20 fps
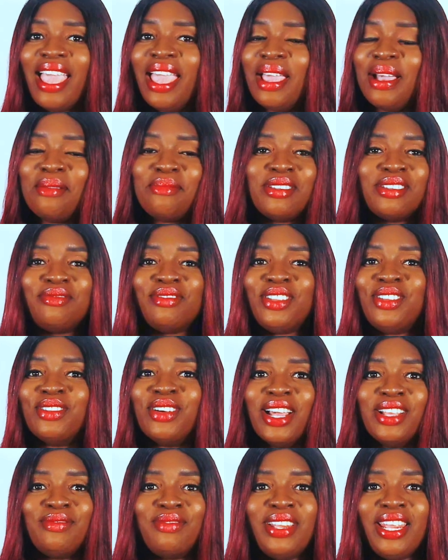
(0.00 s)
I hope this
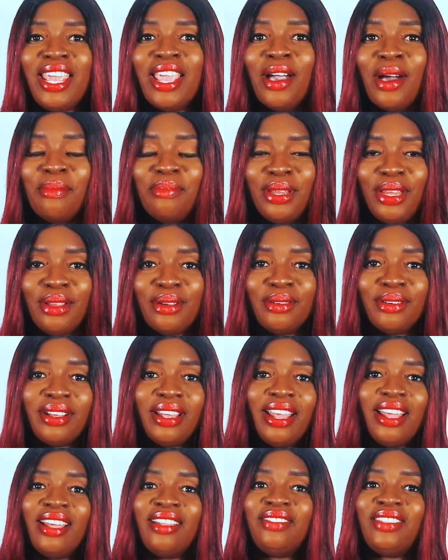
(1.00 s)
video has really helped
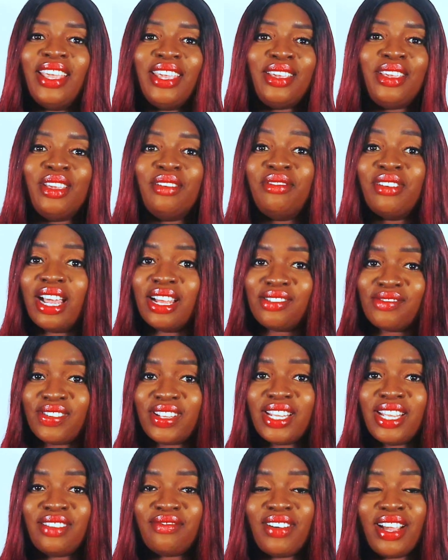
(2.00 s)
you. Thank you.
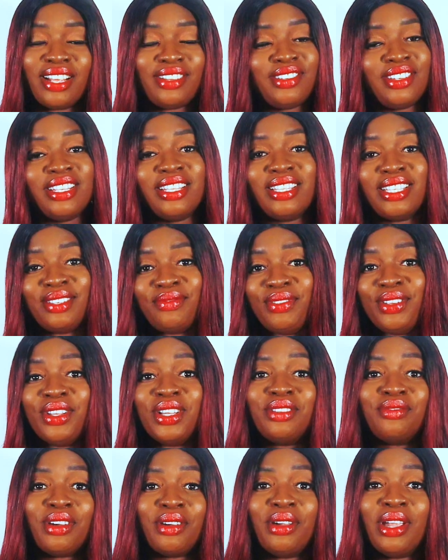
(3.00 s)
If actually this
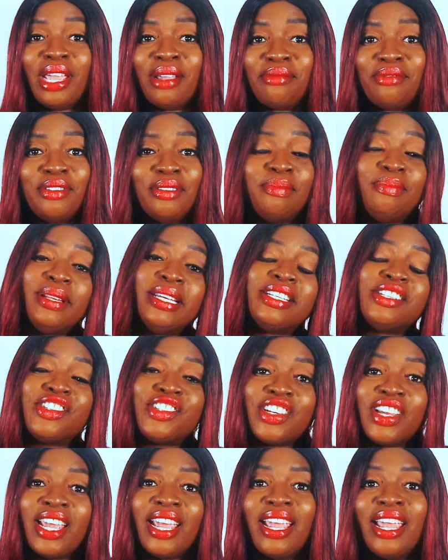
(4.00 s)
video is very helpful,
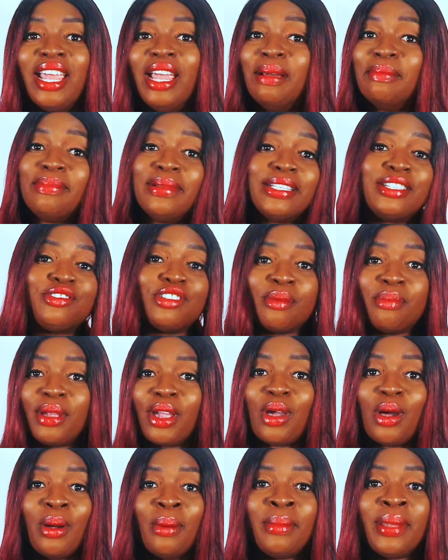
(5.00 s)
please share, please drop
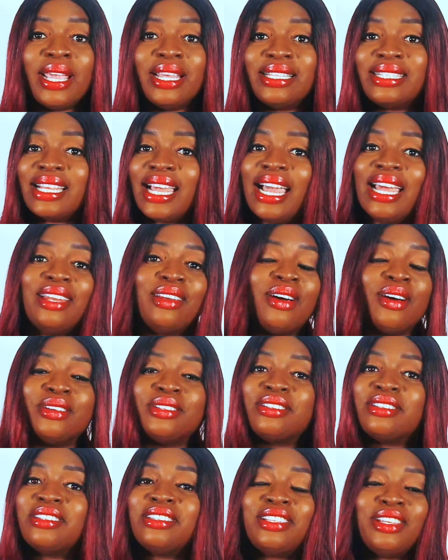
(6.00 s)
a comment, and
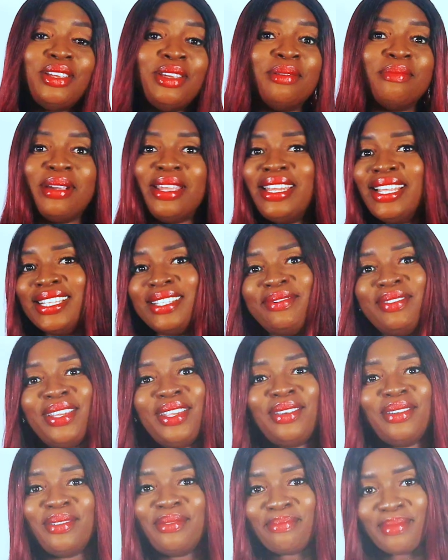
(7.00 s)
also see you in my next
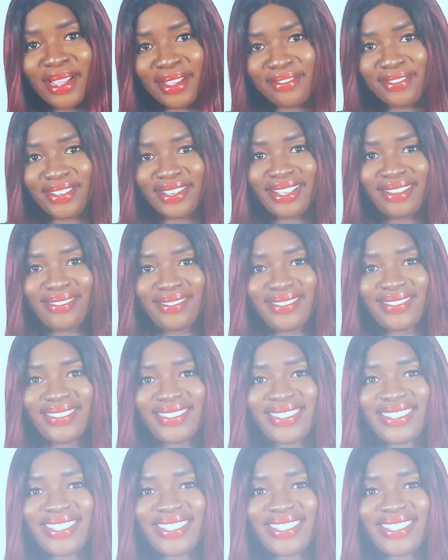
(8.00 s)
video. Bye for now.